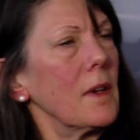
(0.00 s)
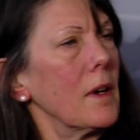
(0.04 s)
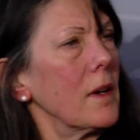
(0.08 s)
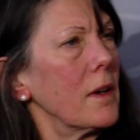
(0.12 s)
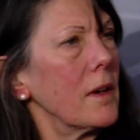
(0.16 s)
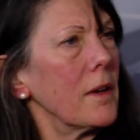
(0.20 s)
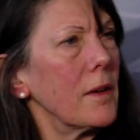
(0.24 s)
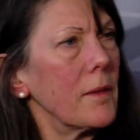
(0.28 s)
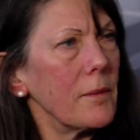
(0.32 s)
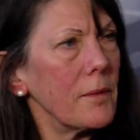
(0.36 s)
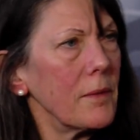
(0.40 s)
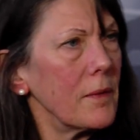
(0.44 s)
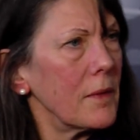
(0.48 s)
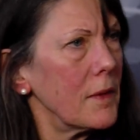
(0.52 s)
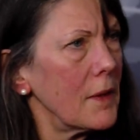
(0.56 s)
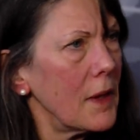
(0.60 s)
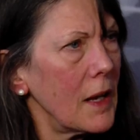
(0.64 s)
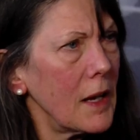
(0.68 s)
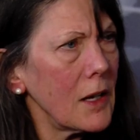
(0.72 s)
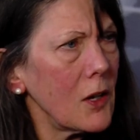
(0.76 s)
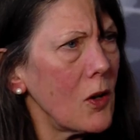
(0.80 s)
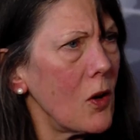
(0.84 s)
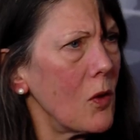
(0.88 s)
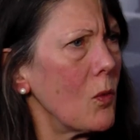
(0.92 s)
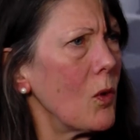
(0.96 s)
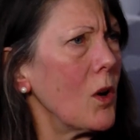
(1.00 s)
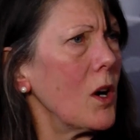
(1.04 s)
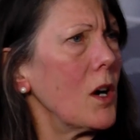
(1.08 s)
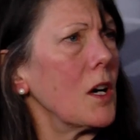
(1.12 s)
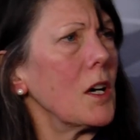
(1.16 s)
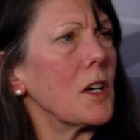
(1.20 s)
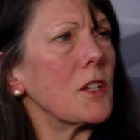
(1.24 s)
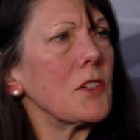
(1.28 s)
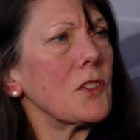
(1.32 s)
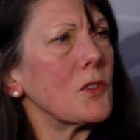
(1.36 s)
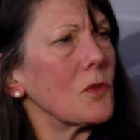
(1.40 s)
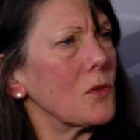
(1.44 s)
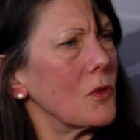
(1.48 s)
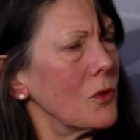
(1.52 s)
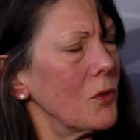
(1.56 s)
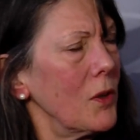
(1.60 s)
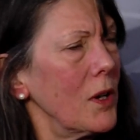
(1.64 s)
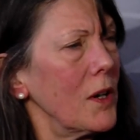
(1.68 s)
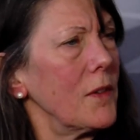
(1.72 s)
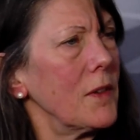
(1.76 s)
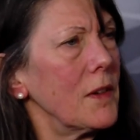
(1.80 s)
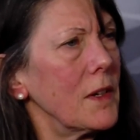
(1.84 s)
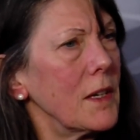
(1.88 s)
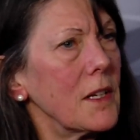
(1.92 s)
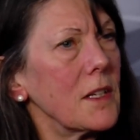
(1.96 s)
um, ECOWAS,
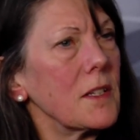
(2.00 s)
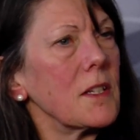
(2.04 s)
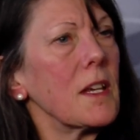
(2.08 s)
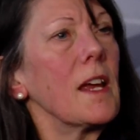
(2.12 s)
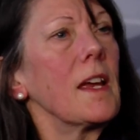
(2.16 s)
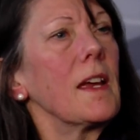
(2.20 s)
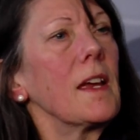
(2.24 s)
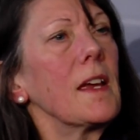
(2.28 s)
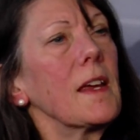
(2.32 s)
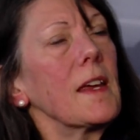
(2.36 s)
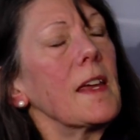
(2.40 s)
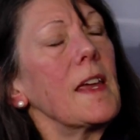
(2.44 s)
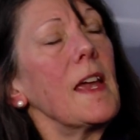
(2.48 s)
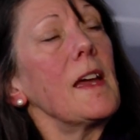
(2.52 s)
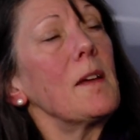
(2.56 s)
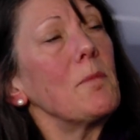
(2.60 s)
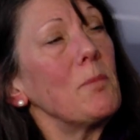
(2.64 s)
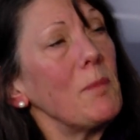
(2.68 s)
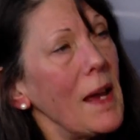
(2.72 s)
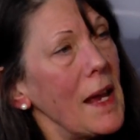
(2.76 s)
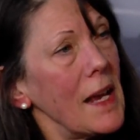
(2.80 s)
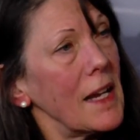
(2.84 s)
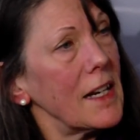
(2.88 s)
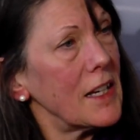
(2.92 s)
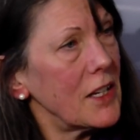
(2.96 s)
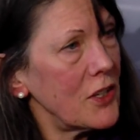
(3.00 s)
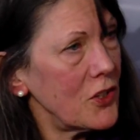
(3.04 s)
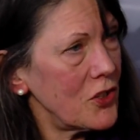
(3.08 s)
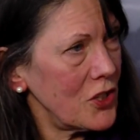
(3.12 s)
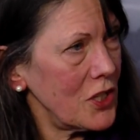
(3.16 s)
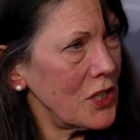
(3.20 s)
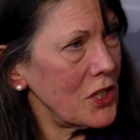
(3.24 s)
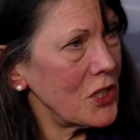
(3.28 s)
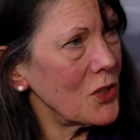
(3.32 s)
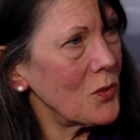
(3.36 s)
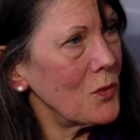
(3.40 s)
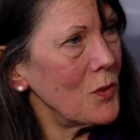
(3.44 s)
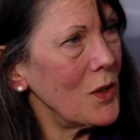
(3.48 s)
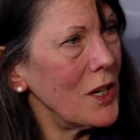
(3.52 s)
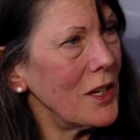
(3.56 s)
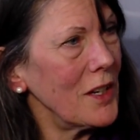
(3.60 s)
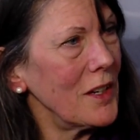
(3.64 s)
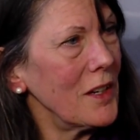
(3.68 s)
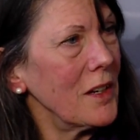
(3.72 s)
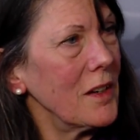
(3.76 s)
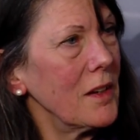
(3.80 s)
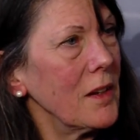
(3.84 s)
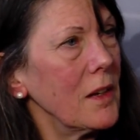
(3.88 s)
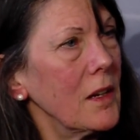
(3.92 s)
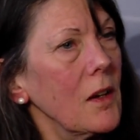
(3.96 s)
whoever it is, can manage this one.
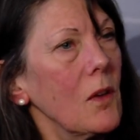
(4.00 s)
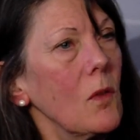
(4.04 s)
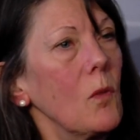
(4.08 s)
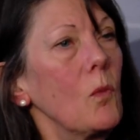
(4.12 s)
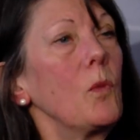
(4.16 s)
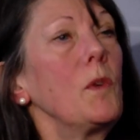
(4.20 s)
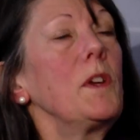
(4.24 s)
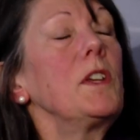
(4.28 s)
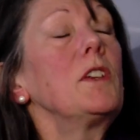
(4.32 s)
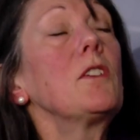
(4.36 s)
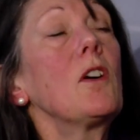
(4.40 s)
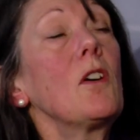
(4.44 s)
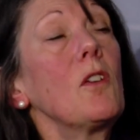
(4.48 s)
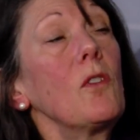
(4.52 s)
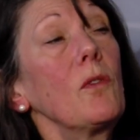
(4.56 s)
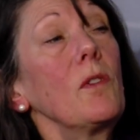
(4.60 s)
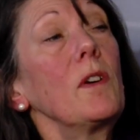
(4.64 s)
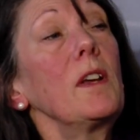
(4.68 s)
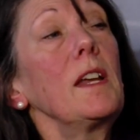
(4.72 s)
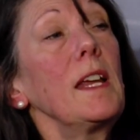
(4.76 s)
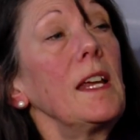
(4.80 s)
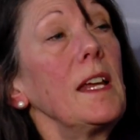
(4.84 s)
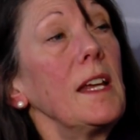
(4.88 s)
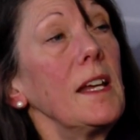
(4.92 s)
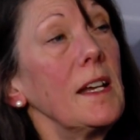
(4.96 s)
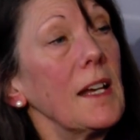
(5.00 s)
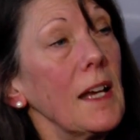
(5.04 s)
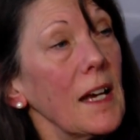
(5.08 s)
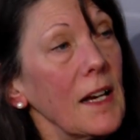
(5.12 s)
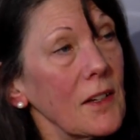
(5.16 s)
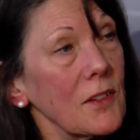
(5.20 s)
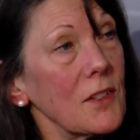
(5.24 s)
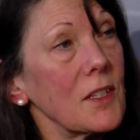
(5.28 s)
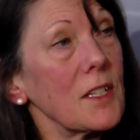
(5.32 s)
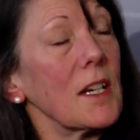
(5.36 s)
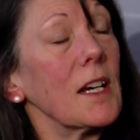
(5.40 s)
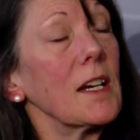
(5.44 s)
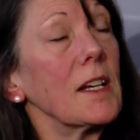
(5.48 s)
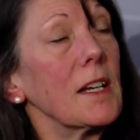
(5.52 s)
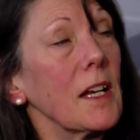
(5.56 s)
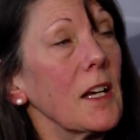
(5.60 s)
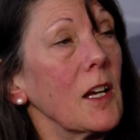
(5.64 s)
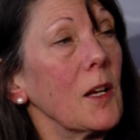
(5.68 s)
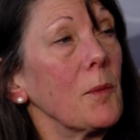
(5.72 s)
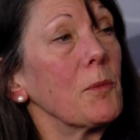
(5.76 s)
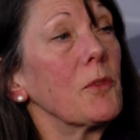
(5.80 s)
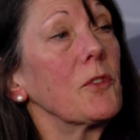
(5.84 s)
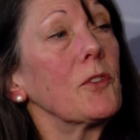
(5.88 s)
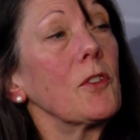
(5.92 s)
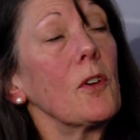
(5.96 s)
We don't need outside
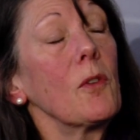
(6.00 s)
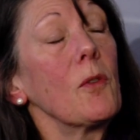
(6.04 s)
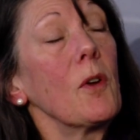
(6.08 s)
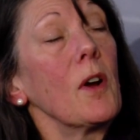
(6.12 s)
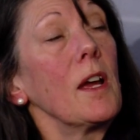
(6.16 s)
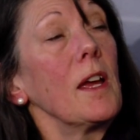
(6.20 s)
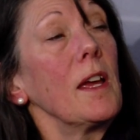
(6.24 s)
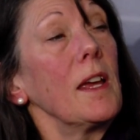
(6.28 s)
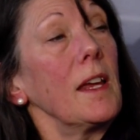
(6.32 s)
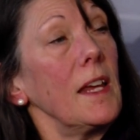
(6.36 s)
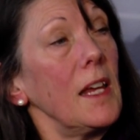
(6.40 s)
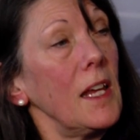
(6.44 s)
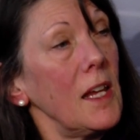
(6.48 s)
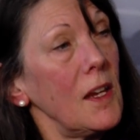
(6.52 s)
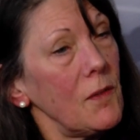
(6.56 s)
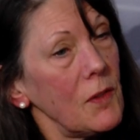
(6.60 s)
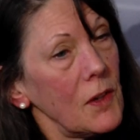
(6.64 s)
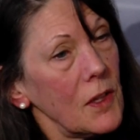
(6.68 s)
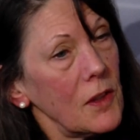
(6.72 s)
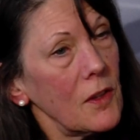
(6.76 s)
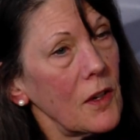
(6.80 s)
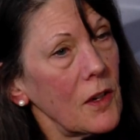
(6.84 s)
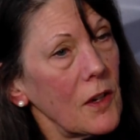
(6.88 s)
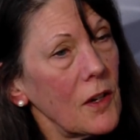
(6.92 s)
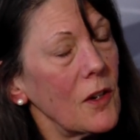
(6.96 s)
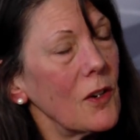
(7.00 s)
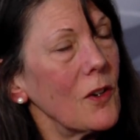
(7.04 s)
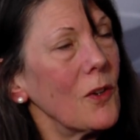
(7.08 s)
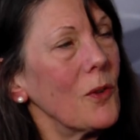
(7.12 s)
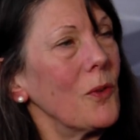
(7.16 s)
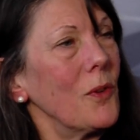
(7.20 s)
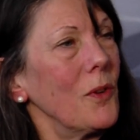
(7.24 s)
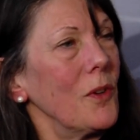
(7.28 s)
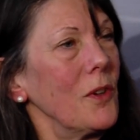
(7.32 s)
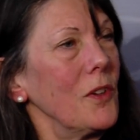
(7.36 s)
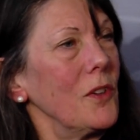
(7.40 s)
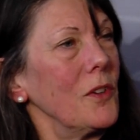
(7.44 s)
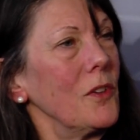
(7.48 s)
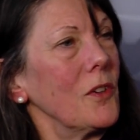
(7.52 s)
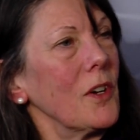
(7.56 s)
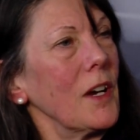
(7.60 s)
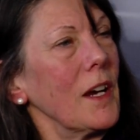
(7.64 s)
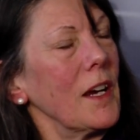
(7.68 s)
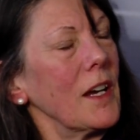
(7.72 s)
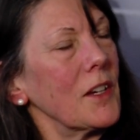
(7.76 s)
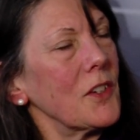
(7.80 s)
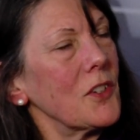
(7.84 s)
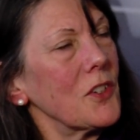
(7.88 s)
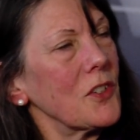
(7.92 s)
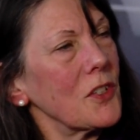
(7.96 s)
help. So even though you're
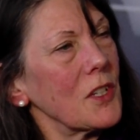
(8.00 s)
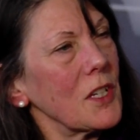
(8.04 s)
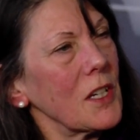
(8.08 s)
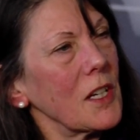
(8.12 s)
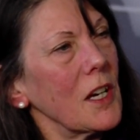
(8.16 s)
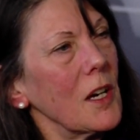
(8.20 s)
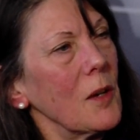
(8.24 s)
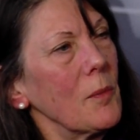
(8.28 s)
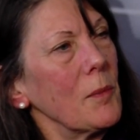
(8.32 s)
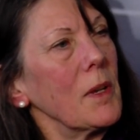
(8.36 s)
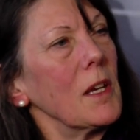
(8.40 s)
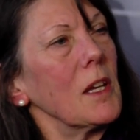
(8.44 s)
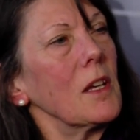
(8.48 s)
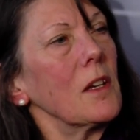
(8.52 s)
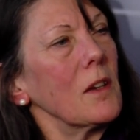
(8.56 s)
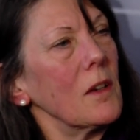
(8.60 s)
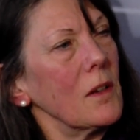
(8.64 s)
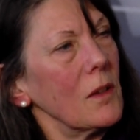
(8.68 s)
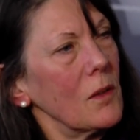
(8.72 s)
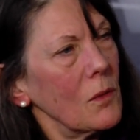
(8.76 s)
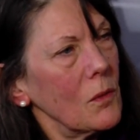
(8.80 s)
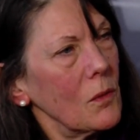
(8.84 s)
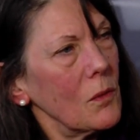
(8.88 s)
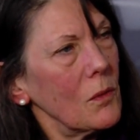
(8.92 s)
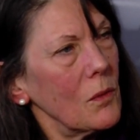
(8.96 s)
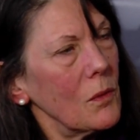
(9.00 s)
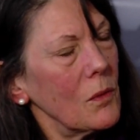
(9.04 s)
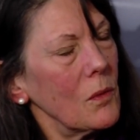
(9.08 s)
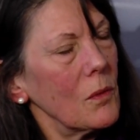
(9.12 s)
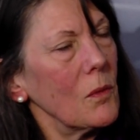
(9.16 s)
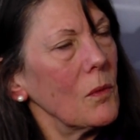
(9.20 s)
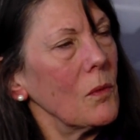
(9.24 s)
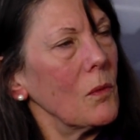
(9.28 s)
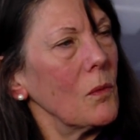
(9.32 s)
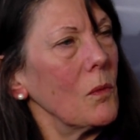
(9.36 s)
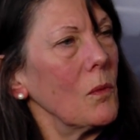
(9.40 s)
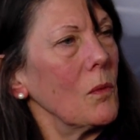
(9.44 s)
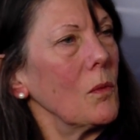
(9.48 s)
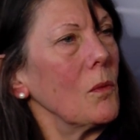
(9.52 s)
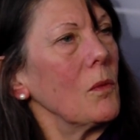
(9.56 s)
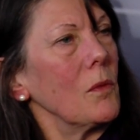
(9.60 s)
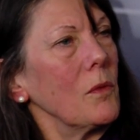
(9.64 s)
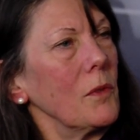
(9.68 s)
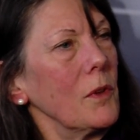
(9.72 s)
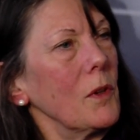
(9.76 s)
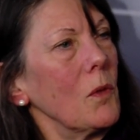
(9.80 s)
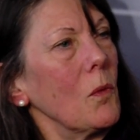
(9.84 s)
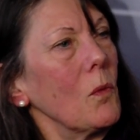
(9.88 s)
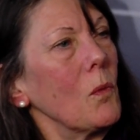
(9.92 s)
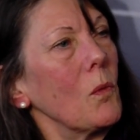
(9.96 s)
anxious to come in,
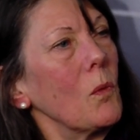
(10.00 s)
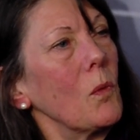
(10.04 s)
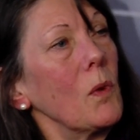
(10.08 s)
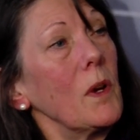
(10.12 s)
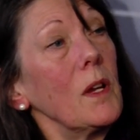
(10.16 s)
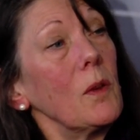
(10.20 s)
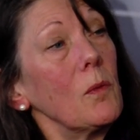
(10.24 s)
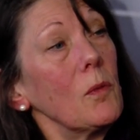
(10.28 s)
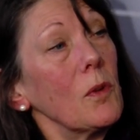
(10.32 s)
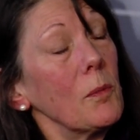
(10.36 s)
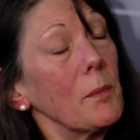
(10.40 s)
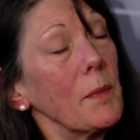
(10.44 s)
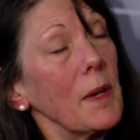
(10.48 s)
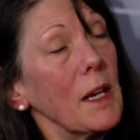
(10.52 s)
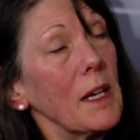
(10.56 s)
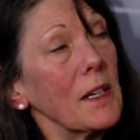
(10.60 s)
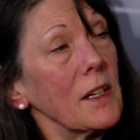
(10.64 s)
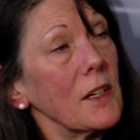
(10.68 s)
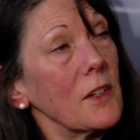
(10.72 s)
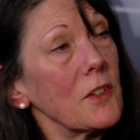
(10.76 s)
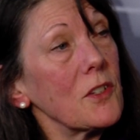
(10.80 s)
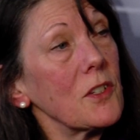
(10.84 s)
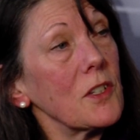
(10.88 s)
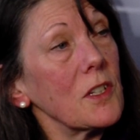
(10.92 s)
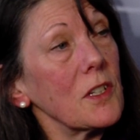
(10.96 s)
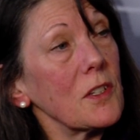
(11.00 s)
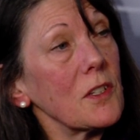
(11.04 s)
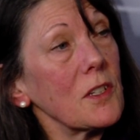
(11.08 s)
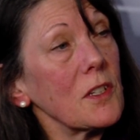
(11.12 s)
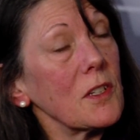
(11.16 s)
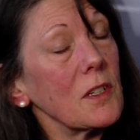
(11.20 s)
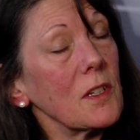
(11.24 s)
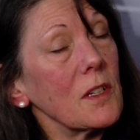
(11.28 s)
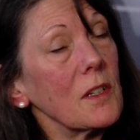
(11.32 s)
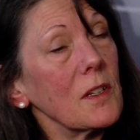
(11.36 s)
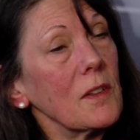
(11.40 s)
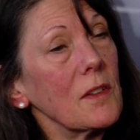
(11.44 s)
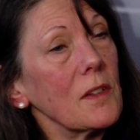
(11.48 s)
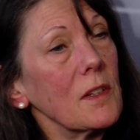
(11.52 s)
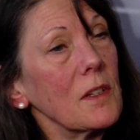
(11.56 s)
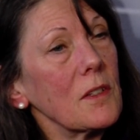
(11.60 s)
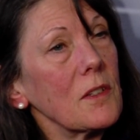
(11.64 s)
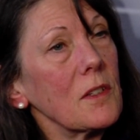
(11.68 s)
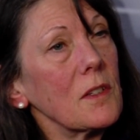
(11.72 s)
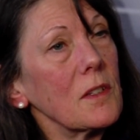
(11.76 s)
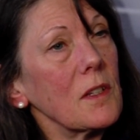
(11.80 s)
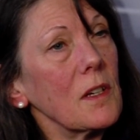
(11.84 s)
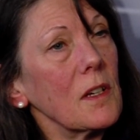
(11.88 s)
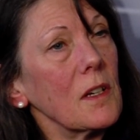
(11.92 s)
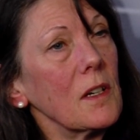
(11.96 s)
you know, mm. we will manage this right.
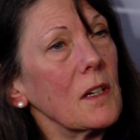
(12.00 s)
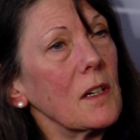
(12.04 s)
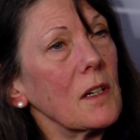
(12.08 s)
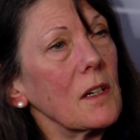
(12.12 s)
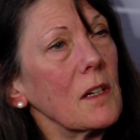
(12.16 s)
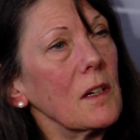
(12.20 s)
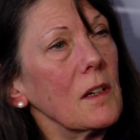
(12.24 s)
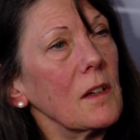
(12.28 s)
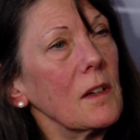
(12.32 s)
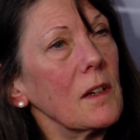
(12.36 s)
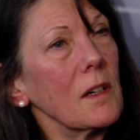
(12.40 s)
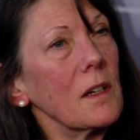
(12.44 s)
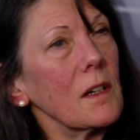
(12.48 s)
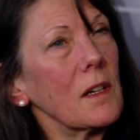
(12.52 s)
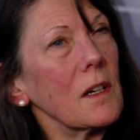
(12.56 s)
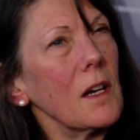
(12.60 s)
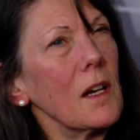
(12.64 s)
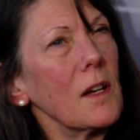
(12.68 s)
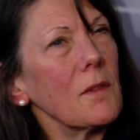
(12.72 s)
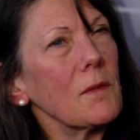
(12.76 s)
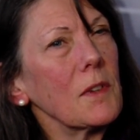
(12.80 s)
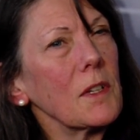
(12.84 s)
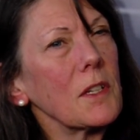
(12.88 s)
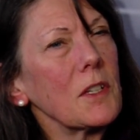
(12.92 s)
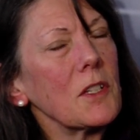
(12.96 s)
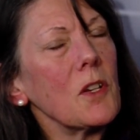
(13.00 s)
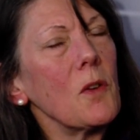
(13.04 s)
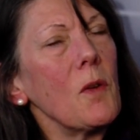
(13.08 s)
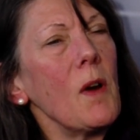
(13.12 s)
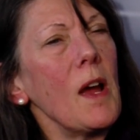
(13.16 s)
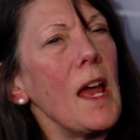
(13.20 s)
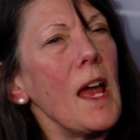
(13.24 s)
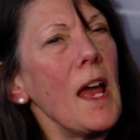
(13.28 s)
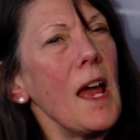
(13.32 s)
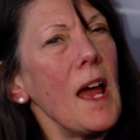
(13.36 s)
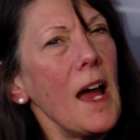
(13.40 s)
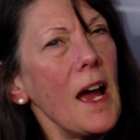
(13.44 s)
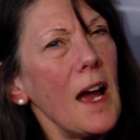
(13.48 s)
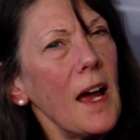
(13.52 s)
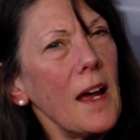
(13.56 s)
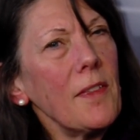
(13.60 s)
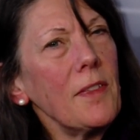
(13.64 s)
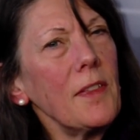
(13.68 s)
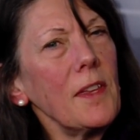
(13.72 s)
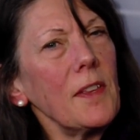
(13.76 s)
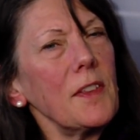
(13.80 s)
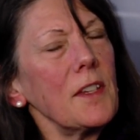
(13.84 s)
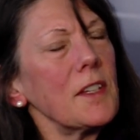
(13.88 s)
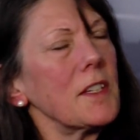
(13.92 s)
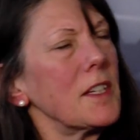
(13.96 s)
this uh, uh, conflict. So I
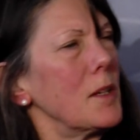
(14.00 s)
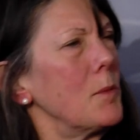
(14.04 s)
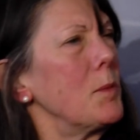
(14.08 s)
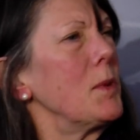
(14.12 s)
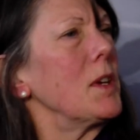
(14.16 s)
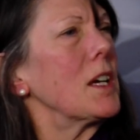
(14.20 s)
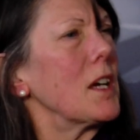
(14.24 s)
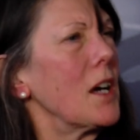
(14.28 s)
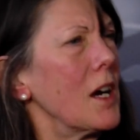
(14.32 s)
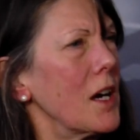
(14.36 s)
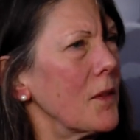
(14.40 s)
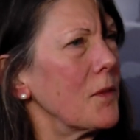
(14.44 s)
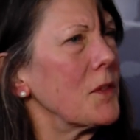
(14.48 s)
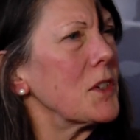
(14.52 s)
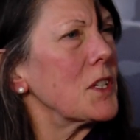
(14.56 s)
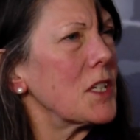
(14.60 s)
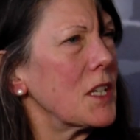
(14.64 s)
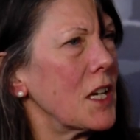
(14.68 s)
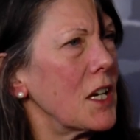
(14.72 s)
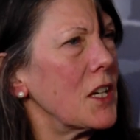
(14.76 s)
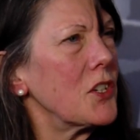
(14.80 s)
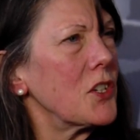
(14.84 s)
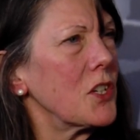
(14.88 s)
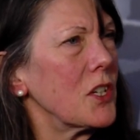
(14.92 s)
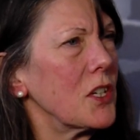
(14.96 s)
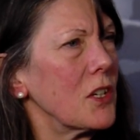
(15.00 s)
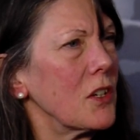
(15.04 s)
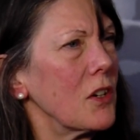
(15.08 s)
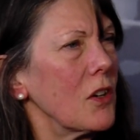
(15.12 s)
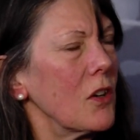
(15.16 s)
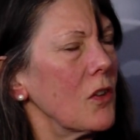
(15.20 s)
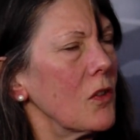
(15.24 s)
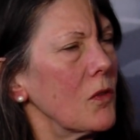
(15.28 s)
think there's going to be a conversation